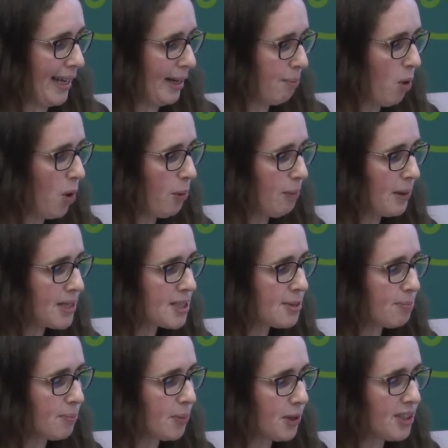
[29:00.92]
an appointment,
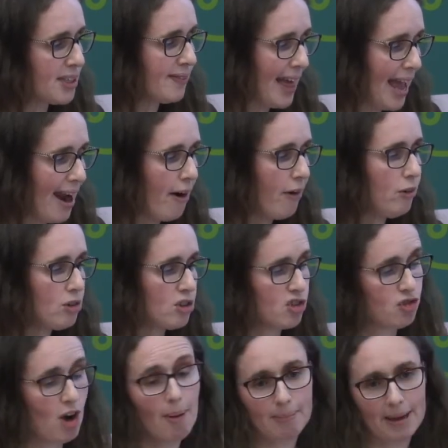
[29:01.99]
but there you just
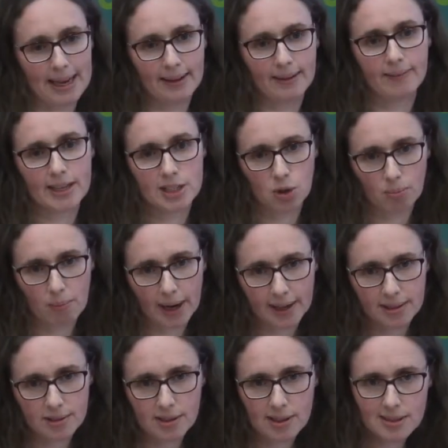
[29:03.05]
drop in, they don't mind.
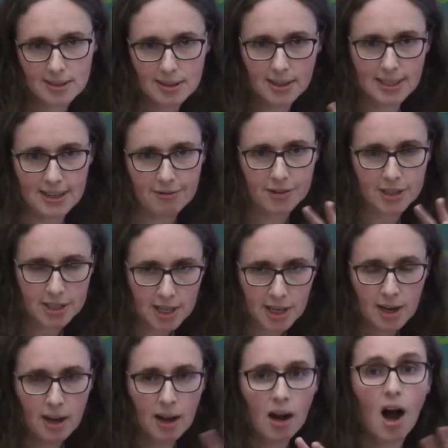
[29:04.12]
So this is the different
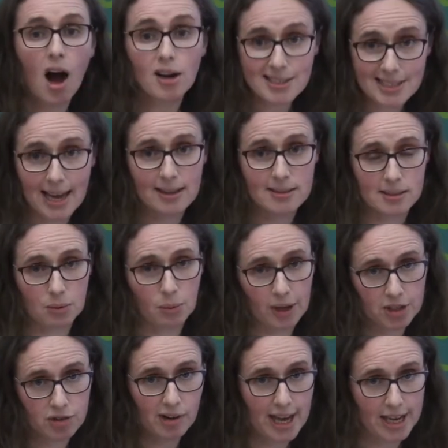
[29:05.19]
context in
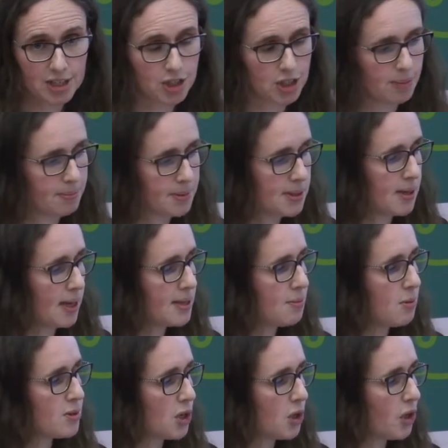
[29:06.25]
which relationships, I
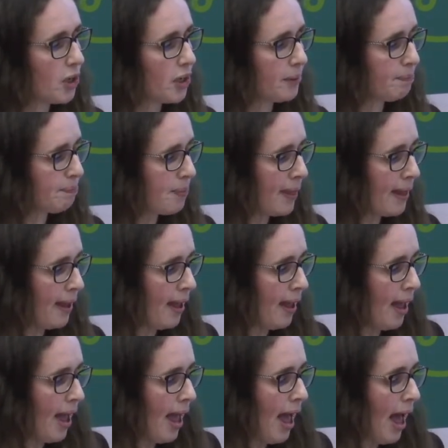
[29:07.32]
suppose, occur.
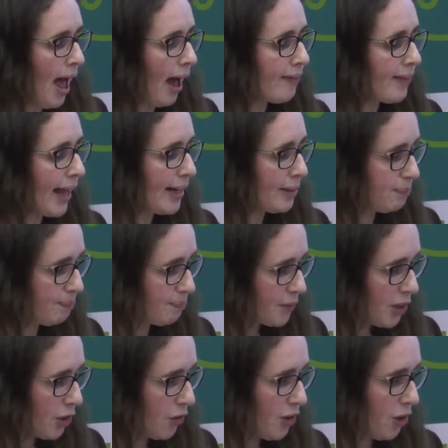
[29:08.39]
And then
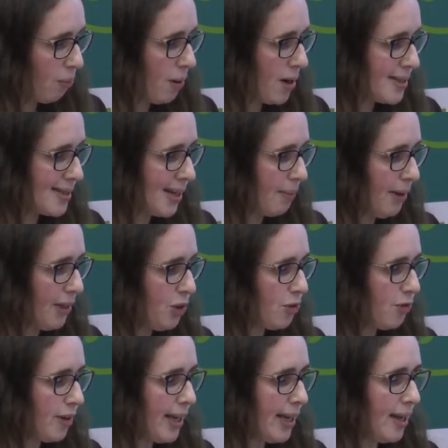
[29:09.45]
another young person, I mean, you
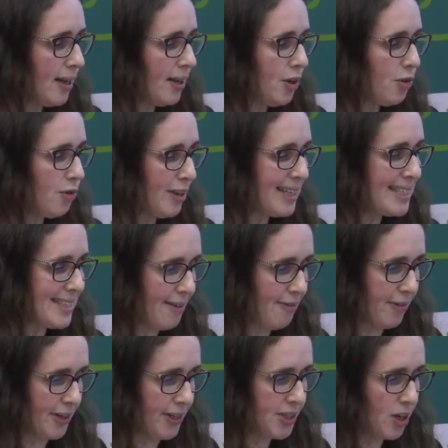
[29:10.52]
feel
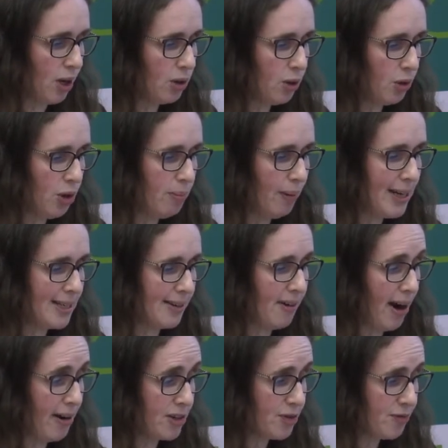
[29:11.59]
different. Although you might have
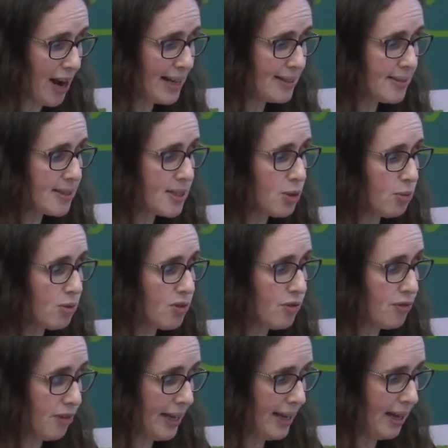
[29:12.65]
Irish friends, you would
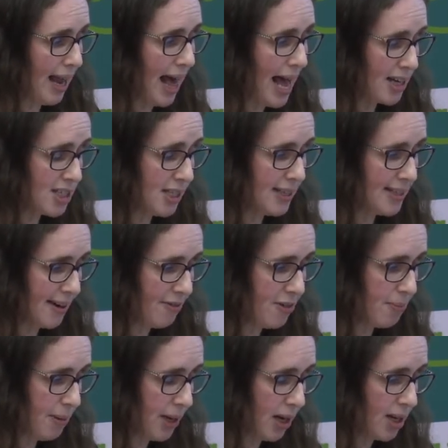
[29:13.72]
feel actually
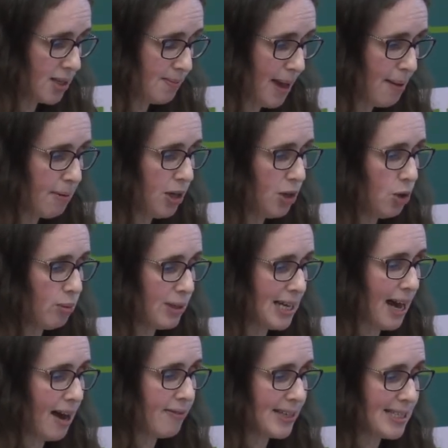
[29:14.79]
different because maybe you would
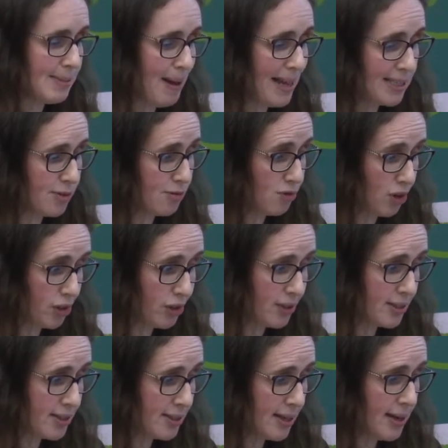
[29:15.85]
have expensive
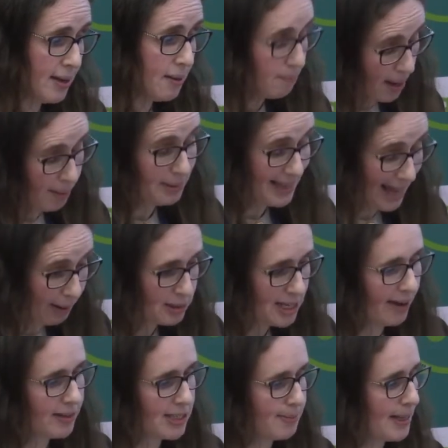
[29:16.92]
runners, maybe they would
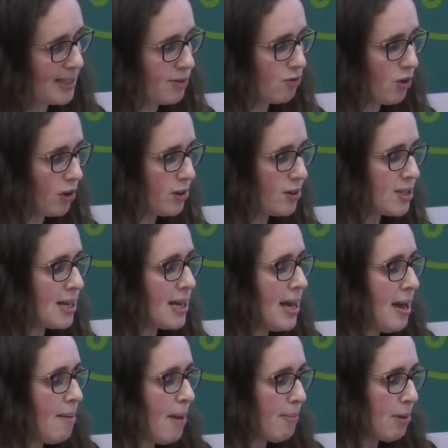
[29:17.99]
have expensive runners,
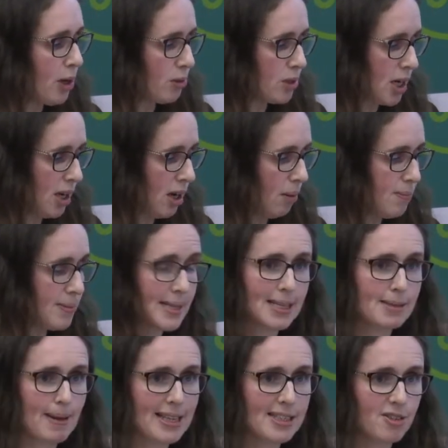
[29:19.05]
maybe go to clubs,
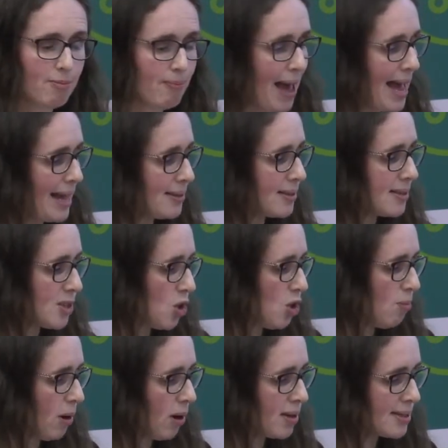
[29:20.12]
expensive pens, school
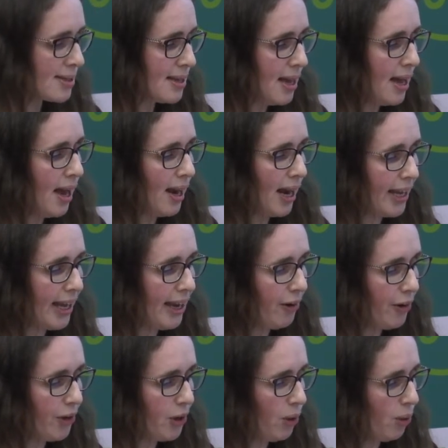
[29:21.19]
books. Like here,
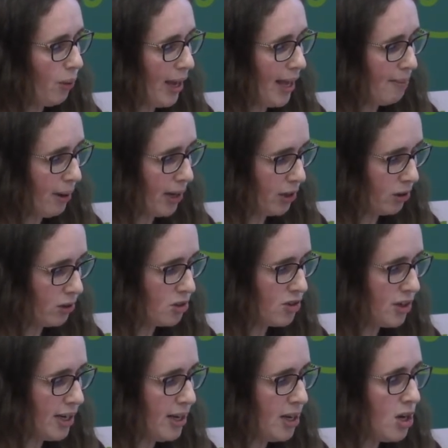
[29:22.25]
you know, in my
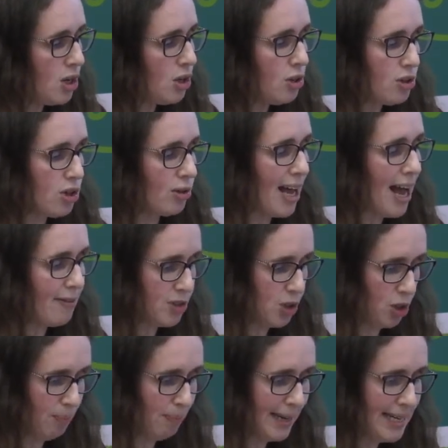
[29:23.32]
country, you don't have to
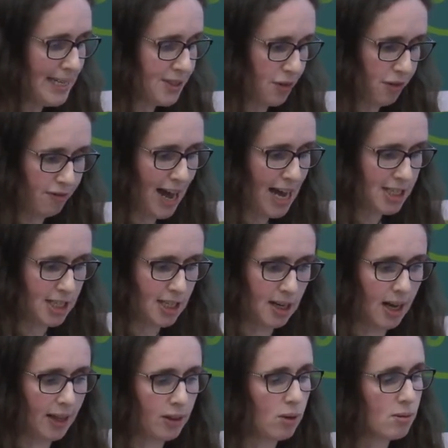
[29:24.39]
compete for fashion
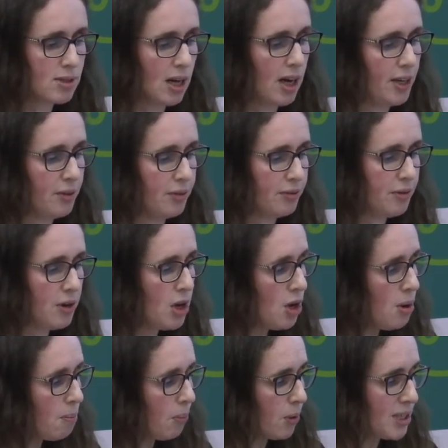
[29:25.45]
like those kind of.
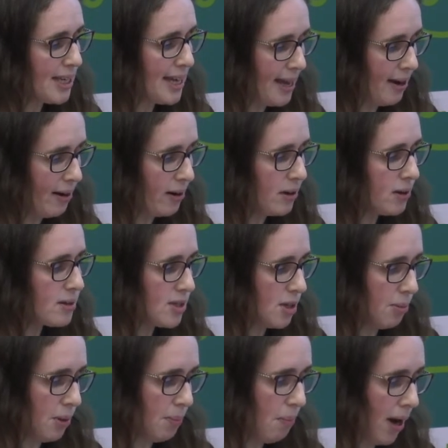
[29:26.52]
But here,
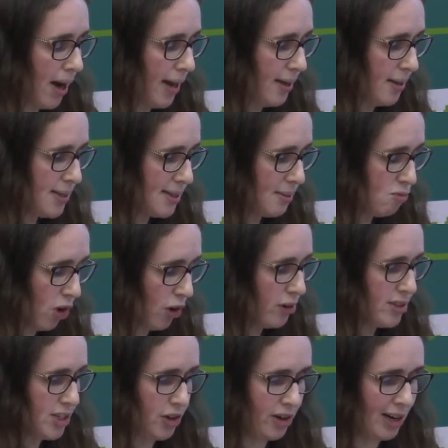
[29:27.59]
someone buys
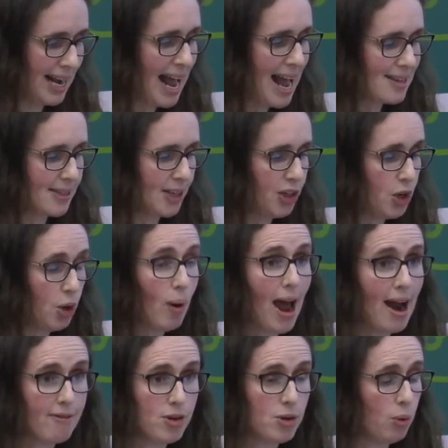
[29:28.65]
runners in your class and you know
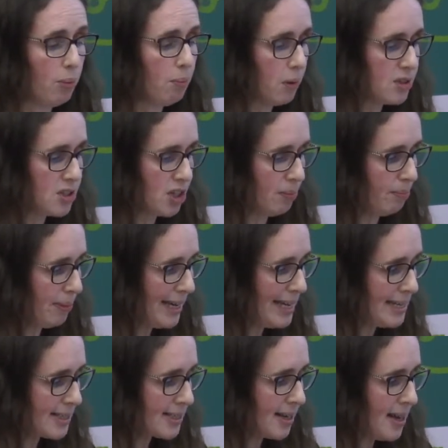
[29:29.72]
everyone must
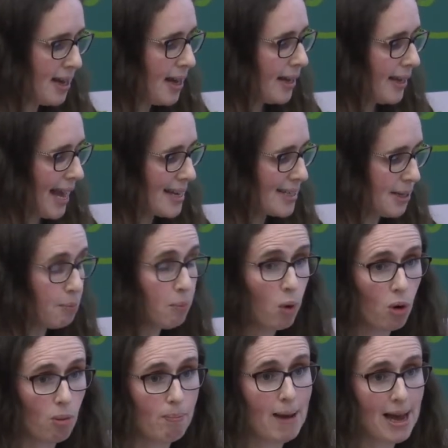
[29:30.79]
compete, getting
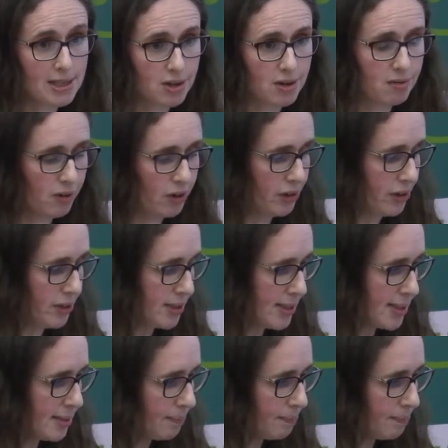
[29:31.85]
more better runners.